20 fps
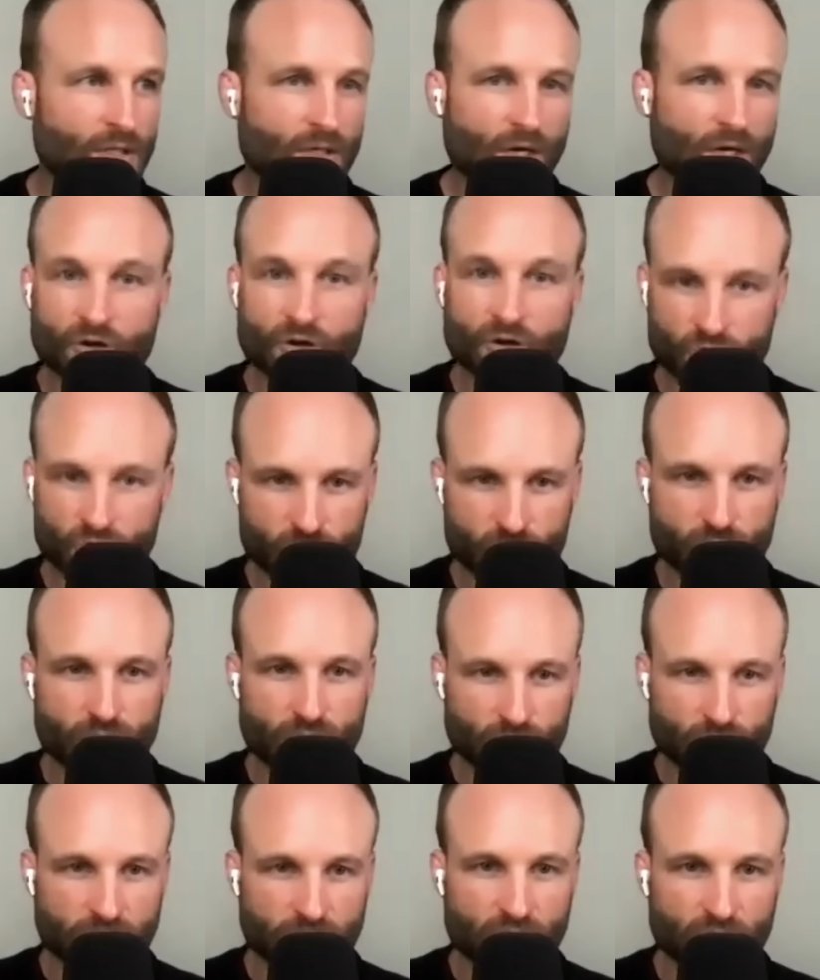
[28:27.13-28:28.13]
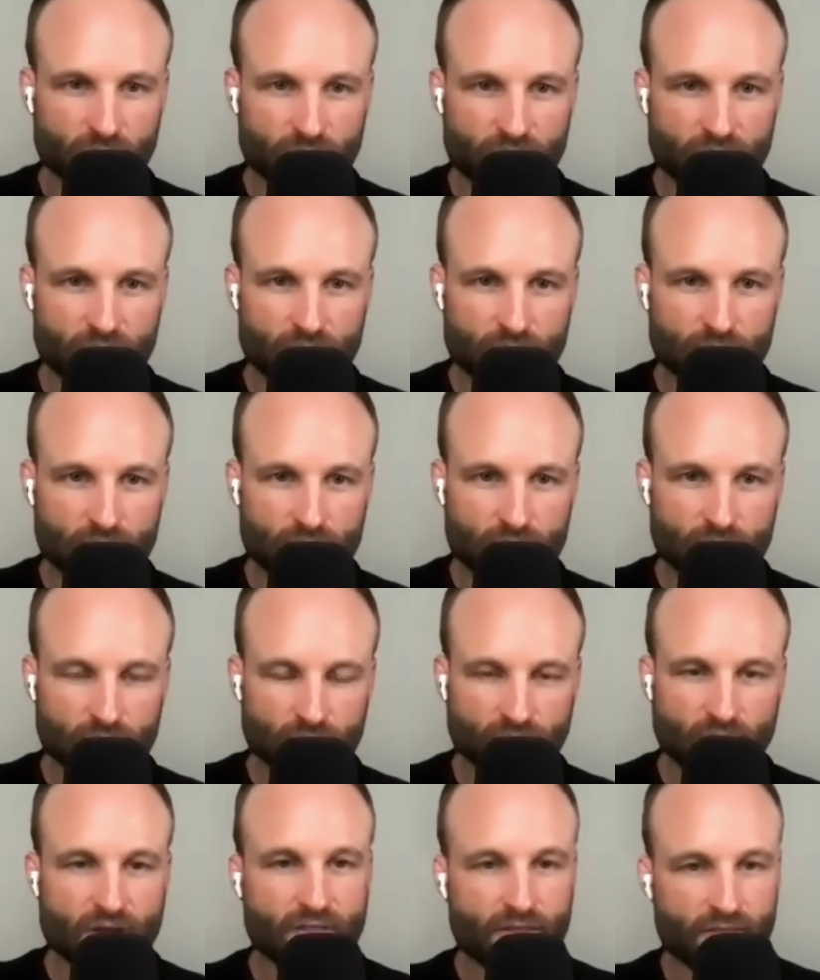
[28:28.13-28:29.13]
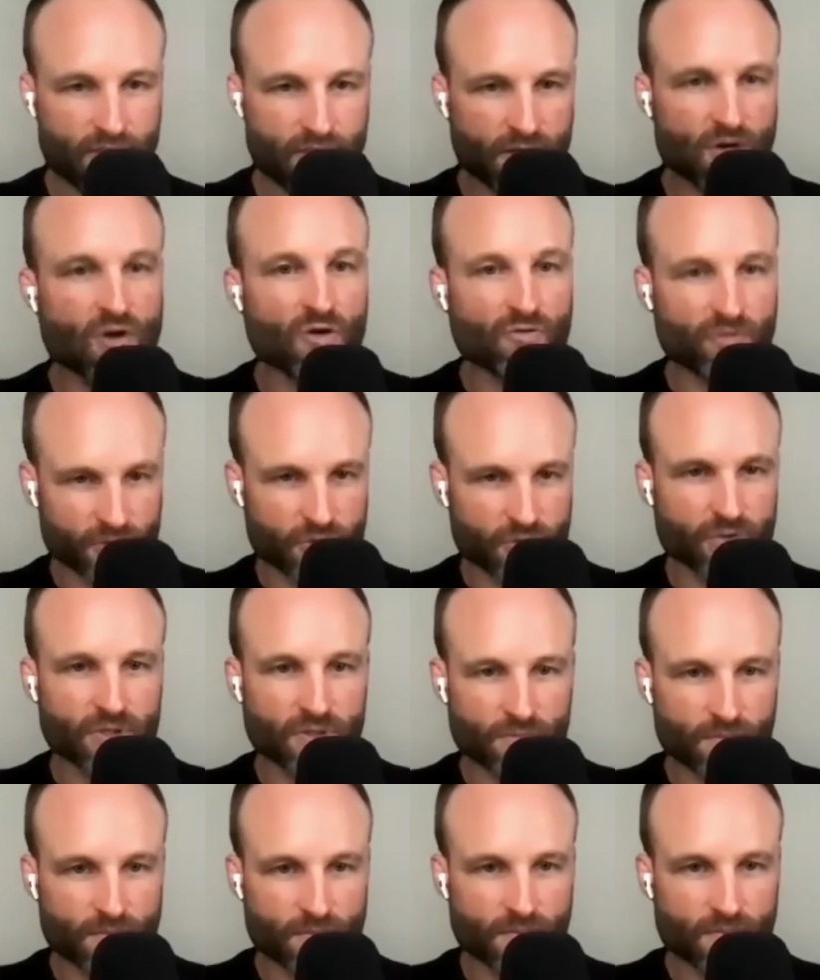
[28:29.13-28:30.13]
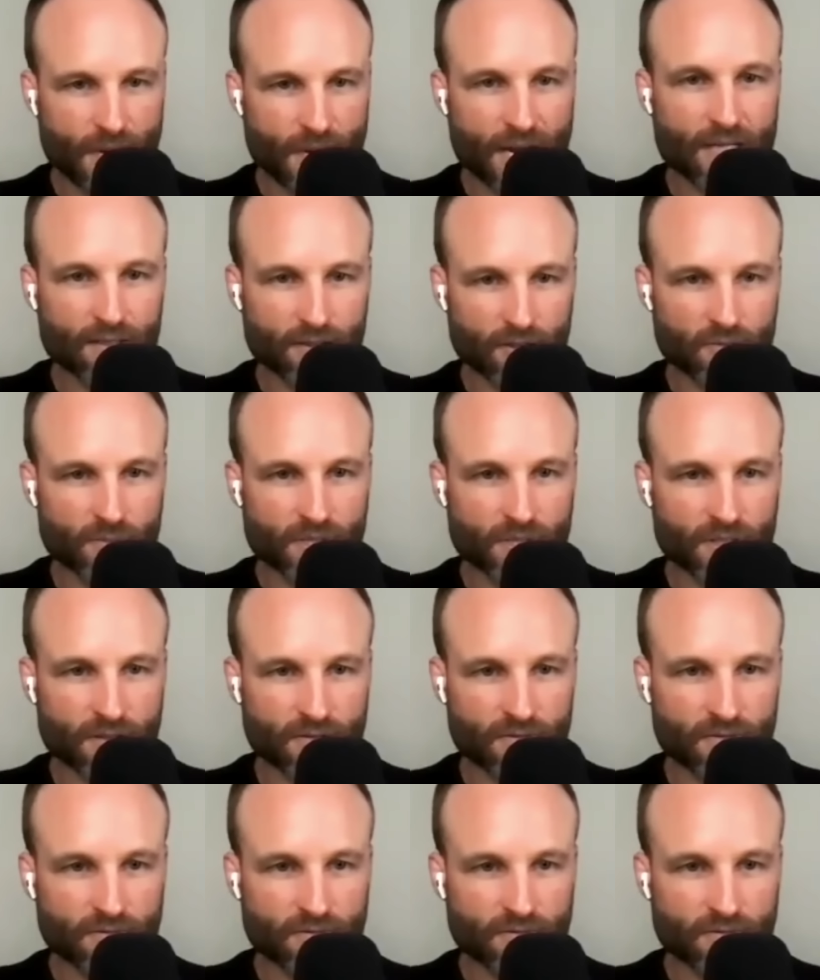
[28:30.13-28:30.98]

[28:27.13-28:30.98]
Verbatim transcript: underdo it a little bit rather than overdo it by a little bit